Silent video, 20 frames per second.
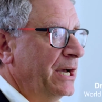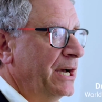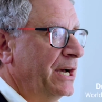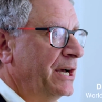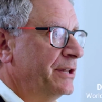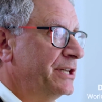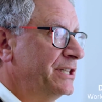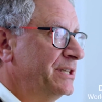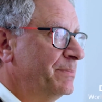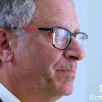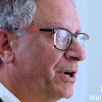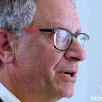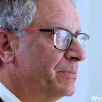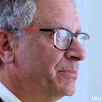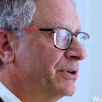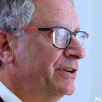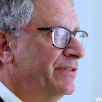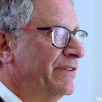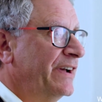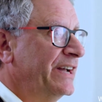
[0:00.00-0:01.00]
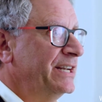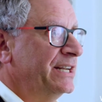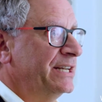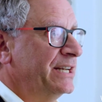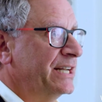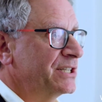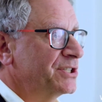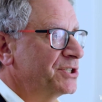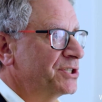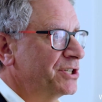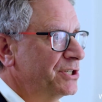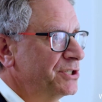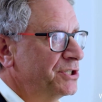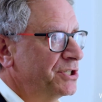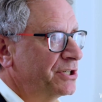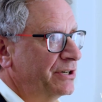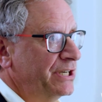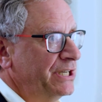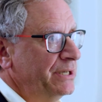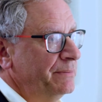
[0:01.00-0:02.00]
the Department of Head and Neck
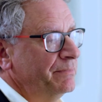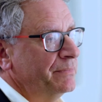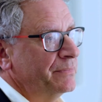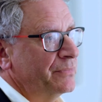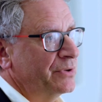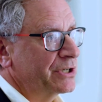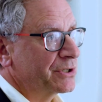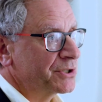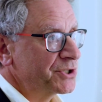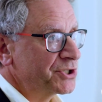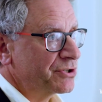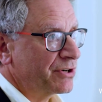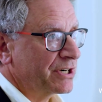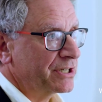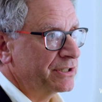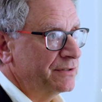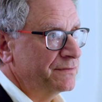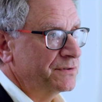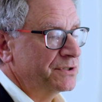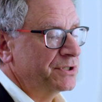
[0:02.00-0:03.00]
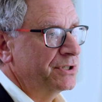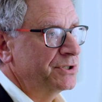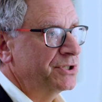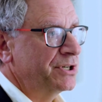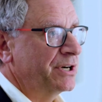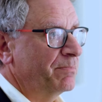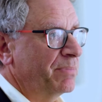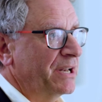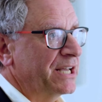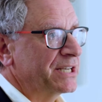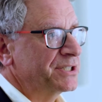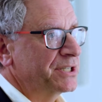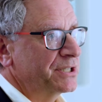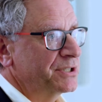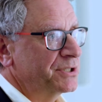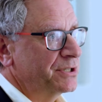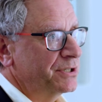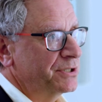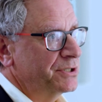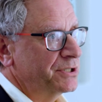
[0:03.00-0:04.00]
Surgery, Reconstructive Surgery, and Plastic
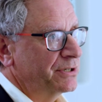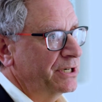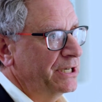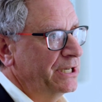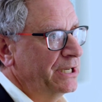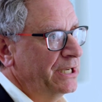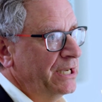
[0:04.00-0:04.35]
Surgery.